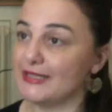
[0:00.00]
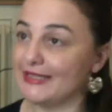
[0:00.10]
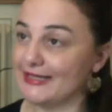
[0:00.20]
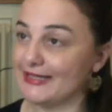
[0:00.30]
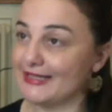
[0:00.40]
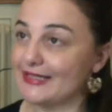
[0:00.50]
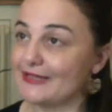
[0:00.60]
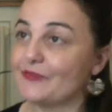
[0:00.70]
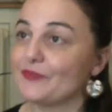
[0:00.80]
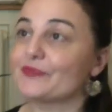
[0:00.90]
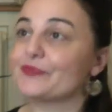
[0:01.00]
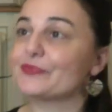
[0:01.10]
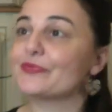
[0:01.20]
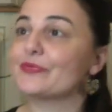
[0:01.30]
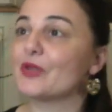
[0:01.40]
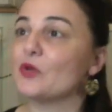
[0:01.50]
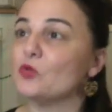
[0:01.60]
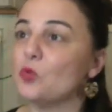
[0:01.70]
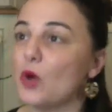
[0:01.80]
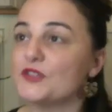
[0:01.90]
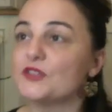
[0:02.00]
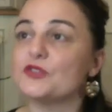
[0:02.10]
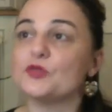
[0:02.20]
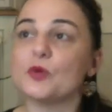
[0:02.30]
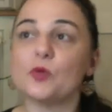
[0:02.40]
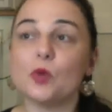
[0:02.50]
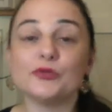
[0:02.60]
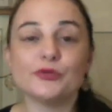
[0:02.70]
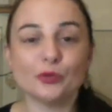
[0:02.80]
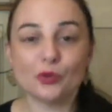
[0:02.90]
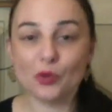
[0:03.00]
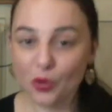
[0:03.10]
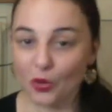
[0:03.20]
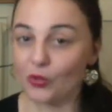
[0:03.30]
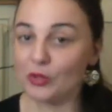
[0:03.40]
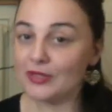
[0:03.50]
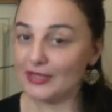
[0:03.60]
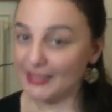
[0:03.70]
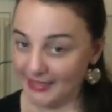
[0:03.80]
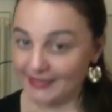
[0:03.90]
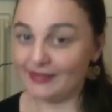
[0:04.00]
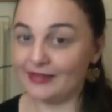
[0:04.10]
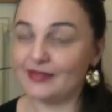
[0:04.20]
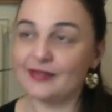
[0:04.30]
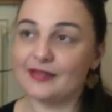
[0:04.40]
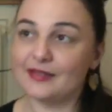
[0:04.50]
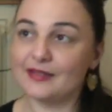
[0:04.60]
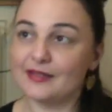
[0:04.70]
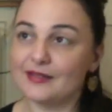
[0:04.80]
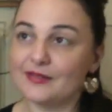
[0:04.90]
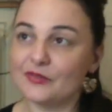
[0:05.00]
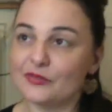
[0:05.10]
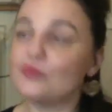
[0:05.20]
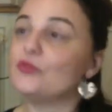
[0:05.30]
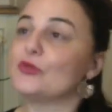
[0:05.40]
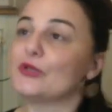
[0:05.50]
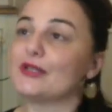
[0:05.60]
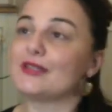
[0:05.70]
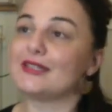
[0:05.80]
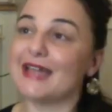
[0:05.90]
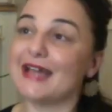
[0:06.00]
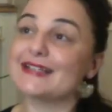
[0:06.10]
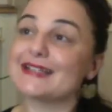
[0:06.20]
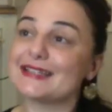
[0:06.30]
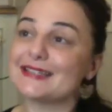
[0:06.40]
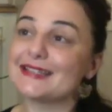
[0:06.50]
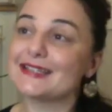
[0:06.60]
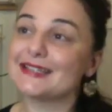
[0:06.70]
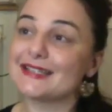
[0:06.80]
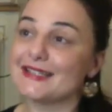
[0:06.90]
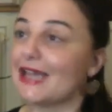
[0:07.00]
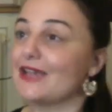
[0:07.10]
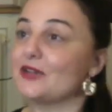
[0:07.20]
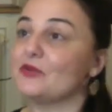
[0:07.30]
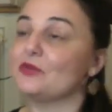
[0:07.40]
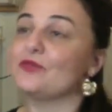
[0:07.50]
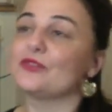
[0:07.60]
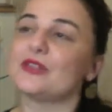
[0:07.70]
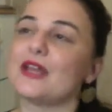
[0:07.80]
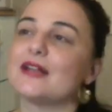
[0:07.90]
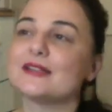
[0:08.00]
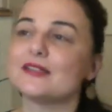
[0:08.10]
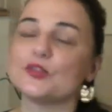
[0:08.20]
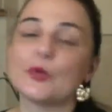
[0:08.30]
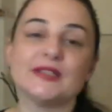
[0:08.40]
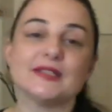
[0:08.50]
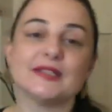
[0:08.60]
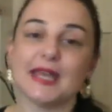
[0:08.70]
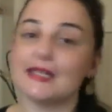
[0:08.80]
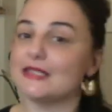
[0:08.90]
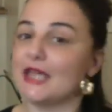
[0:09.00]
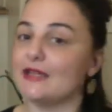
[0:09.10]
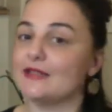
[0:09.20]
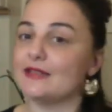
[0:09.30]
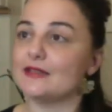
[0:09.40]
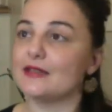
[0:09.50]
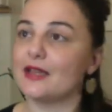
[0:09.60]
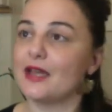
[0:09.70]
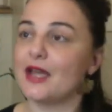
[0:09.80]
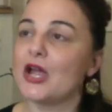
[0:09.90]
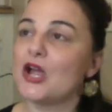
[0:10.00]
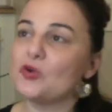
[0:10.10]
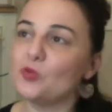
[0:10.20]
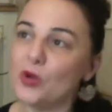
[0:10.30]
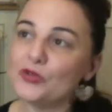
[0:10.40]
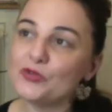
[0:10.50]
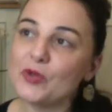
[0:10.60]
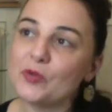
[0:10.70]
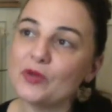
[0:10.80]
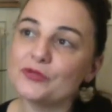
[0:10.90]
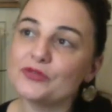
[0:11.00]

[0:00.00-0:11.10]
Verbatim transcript: is, what do I want to call in for the next cycle, for the next 28 days? What do I want